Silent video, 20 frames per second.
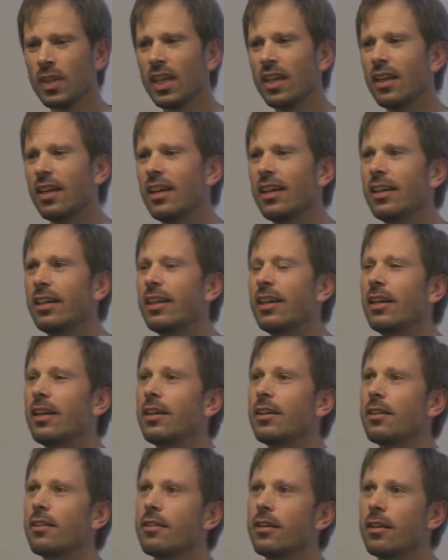Uh,
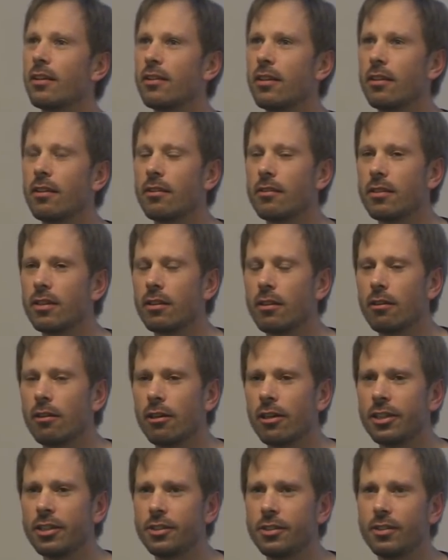the, the, the,
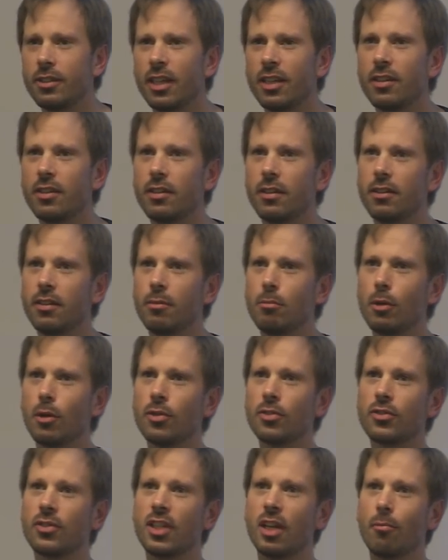large, uh, the
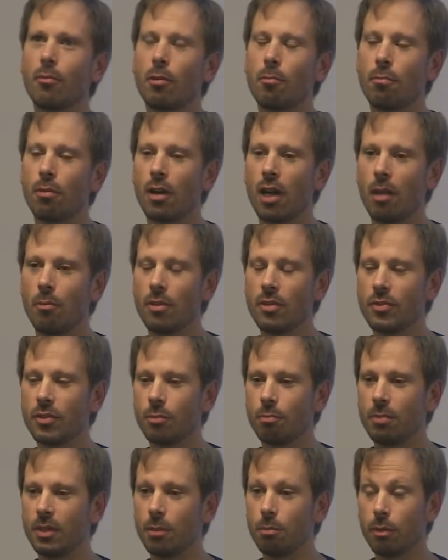most number of problems
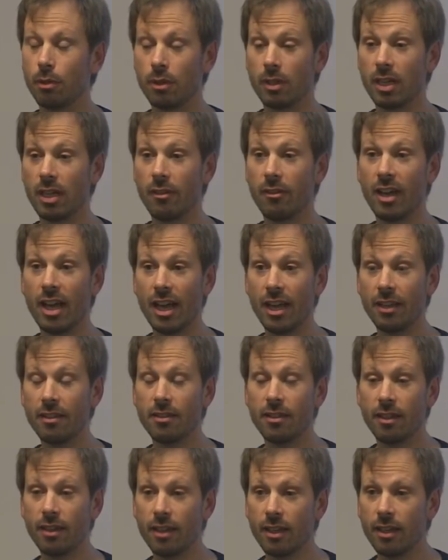people have had
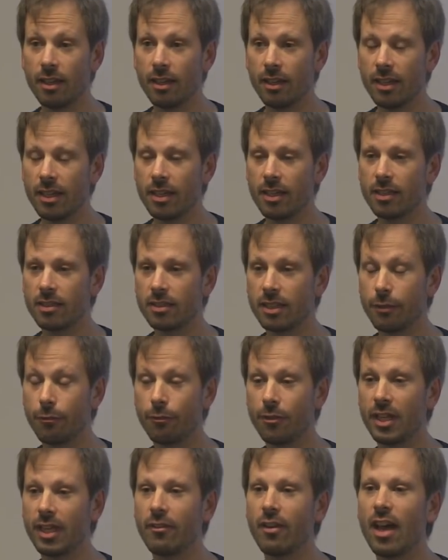uh, is if
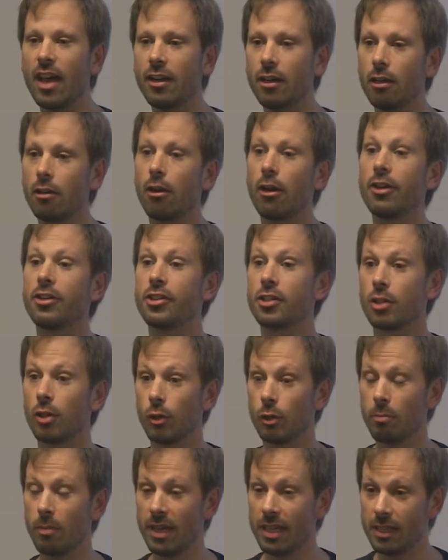they've had a large
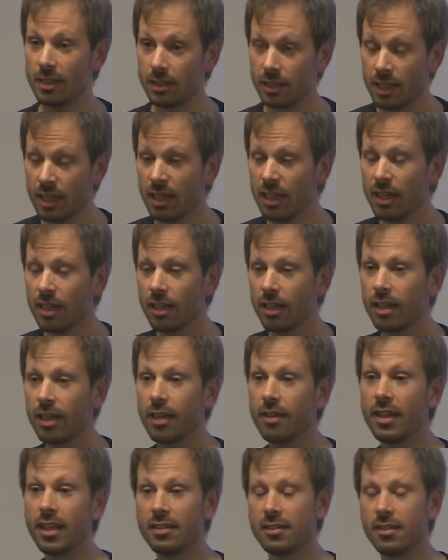code base uh,
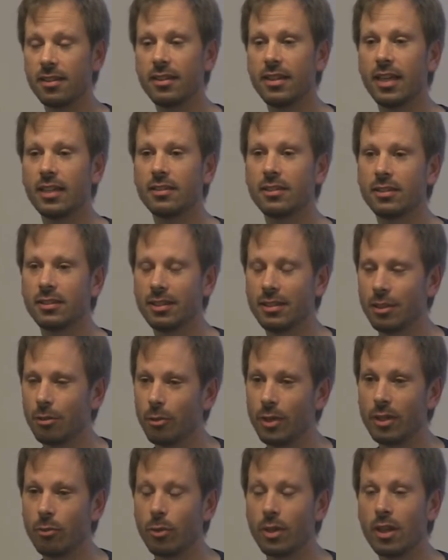that, that uh,
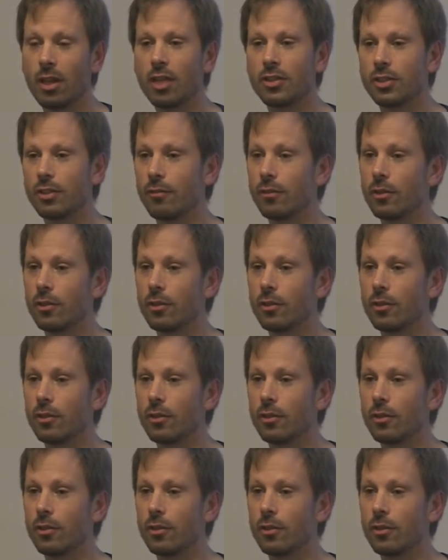with, with, lots of